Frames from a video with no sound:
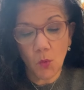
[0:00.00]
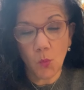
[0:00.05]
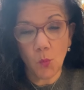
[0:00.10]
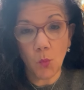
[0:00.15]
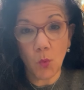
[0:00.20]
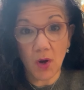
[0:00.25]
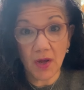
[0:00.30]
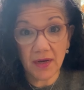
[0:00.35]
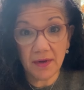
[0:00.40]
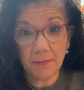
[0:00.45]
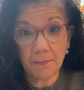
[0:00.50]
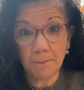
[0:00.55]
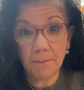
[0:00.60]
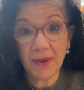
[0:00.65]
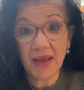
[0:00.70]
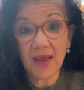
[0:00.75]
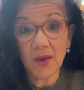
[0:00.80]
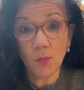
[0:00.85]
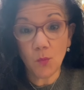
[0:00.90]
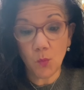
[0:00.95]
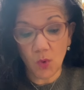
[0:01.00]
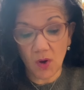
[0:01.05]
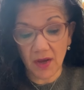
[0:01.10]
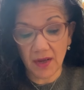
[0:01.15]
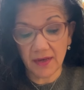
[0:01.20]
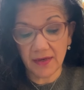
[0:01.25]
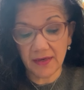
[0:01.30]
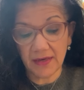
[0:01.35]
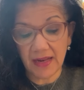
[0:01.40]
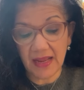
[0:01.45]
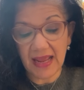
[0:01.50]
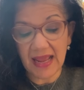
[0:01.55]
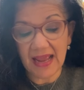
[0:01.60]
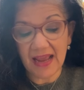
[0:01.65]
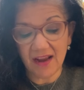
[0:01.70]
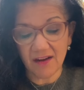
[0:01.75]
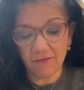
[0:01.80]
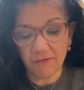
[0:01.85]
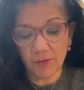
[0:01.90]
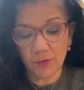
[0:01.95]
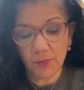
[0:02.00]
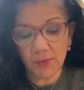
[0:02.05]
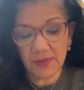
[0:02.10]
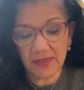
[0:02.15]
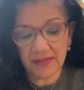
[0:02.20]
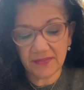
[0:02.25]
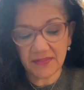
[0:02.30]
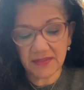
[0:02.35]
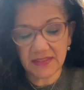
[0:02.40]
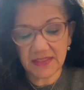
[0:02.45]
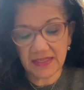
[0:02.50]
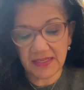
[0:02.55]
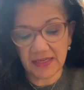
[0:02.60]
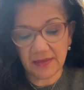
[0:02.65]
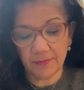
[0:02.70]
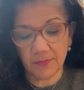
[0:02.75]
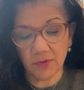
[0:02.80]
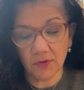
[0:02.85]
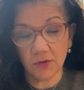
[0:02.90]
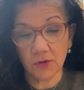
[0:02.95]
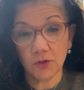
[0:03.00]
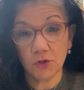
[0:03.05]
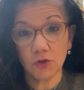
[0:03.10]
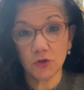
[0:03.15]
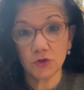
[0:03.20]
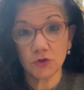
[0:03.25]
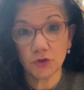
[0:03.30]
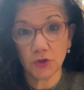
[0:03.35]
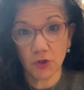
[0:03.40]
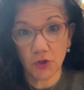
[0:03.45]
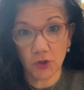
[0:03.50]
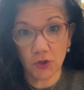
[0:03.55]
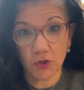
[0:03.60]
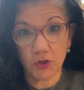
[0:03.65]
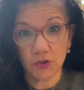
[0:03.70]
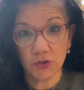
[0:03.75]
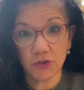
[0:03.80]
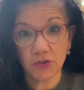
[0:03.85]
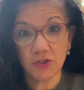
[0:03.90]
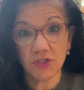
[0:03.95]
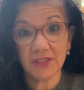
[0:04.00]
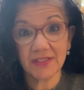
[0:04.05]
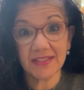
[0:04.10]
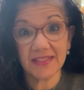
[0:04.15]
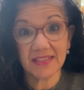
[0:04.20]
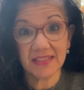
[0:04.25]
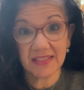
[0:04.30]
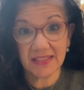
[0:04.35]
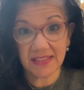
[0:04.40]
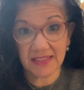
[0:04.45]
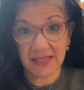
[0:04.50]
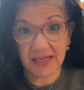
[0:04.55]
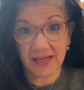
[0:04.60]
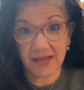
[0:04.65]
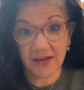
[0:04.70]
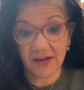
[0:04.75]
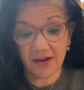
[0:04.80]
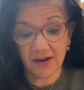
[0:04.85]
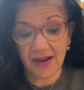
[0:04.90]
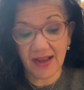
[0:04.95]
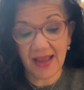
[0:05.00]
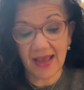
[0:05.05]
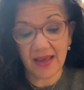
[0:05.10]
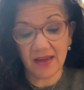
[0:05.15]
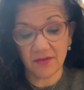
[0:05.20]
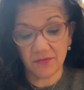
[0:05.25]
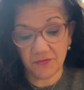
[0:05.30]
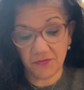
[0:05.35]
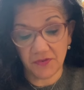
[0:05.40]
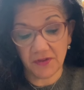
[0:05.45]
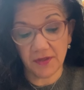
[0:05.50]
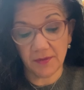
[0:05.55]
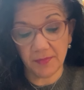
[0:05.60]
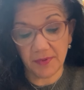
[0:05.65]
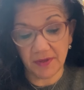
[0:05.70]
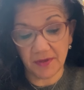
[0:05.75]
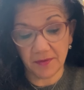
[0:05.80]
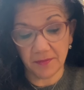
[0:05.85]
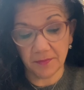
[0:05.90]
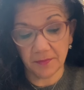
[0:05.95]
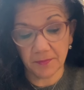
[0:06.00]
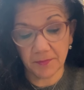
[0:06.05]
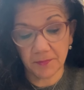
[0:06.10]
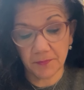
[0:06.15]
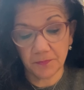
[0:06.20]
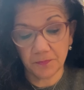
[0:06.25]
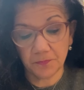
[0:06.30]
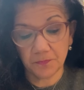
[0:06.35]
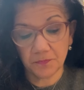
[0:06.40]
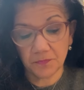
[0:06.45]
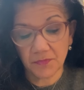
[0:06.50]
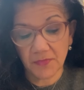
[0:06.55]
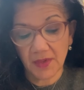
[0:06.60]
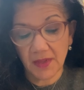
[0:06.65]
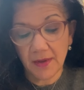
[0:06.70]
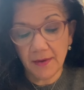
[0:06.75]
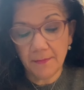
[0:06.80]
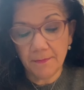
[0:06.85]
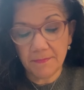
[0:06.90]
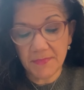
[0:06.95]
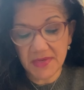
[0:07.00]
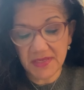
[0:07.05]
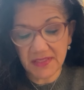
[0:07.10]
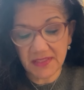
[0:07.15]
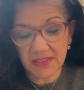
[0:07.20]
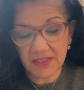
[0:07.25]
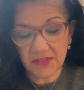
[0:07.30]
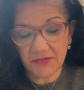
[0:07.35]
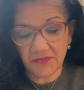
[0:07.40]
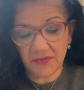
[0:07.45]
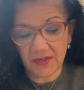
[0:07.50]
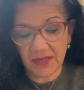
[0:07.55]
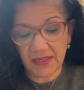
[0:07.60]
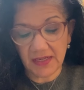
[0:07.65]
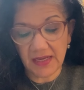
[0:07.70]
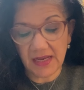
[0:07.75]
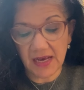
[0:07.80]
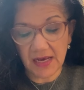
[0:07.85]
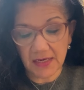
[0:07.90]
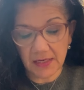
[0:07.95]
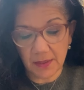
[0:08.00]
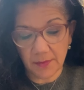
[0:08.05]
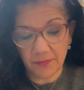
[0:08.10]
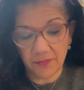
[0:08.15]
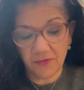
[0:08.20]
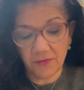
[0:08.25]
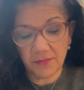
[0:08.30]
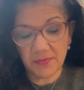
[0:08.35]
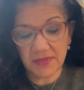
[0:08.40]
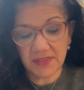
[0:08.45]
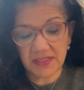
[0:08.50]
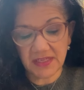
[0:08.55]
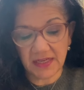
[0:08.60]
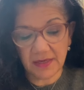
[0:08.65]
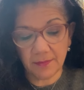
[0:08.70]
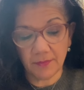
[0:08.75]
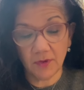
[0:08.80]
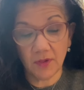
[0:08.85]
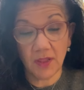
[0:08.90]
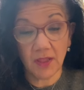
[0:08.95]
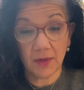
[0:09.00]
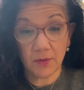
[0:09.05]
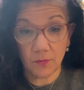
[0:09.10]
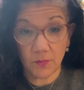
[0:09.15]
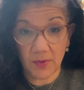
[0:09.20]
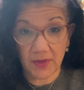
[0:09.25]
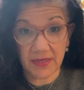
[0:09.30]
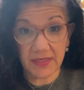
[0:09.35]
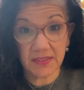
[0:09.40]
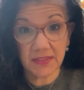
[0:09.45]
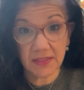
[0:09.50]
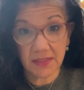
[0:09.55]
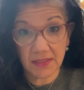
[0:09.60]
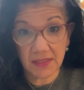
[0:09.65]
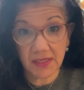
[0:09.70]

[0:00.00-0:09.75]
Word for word: One by one, everyone at the table turned to stare at Phoebe. Mrs. Finney got up from the table and went into